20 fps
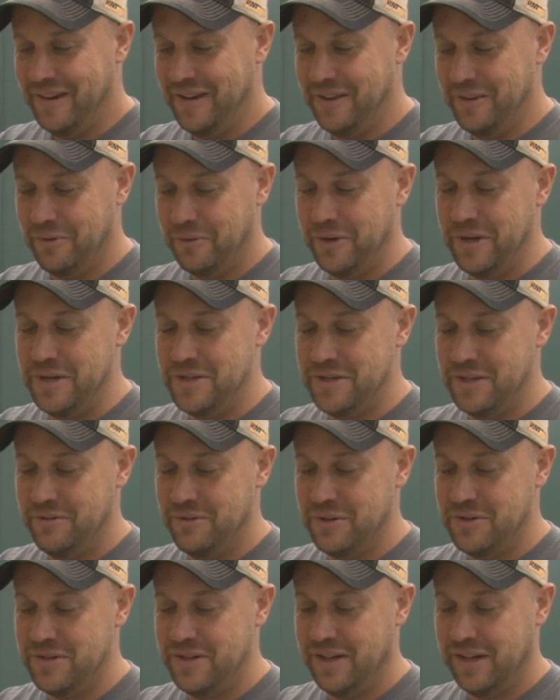The reed's
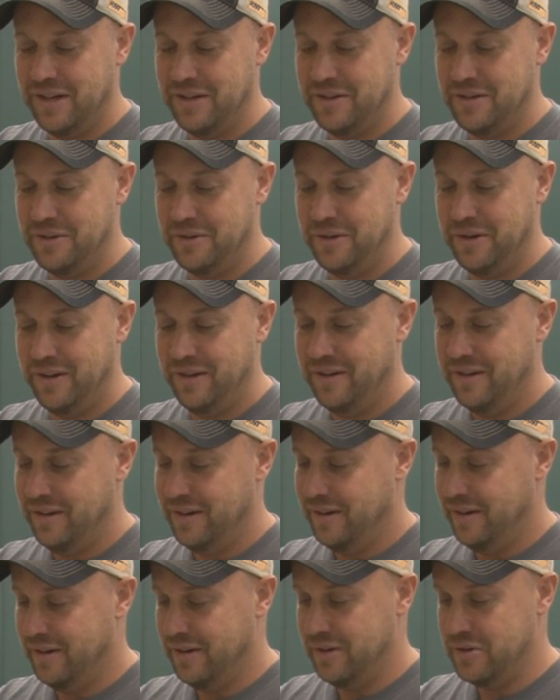even sticking to it.
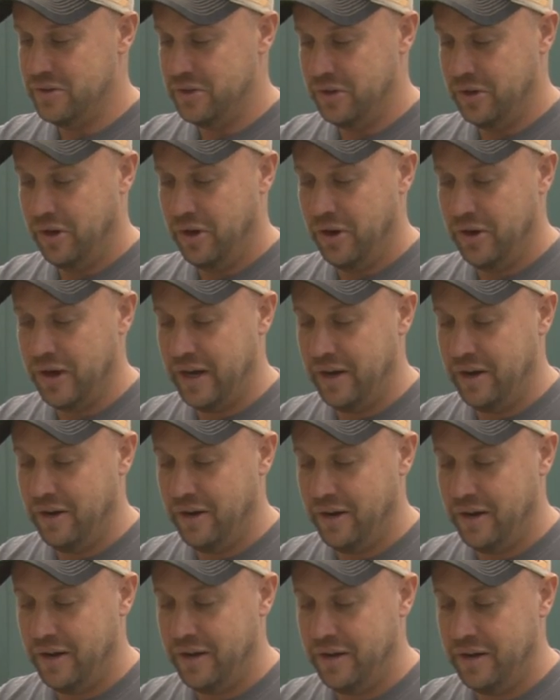There's a dog
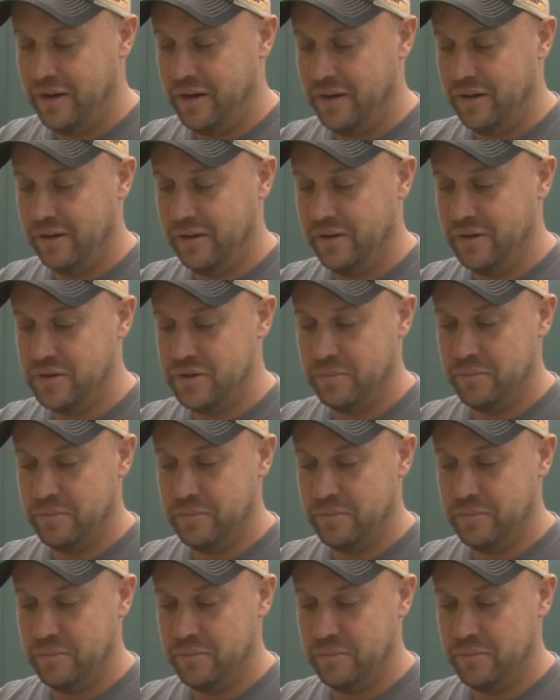hair on there. There's